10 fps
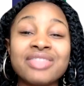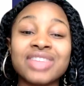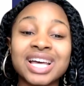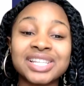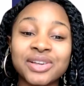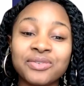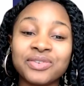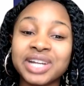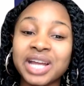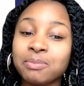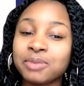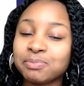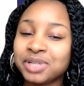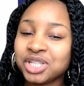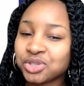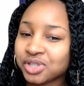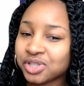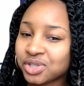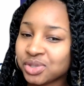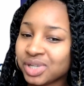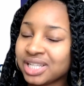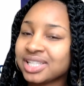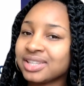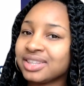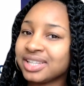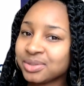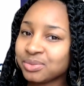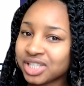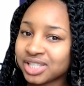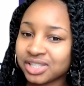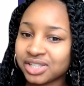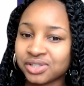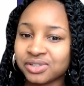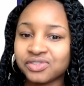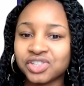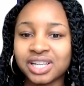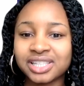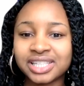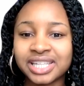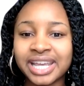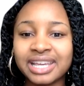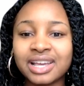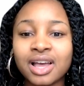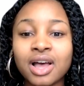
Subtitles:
That's all for now, but be sure to tune into this week's edition of John's Take.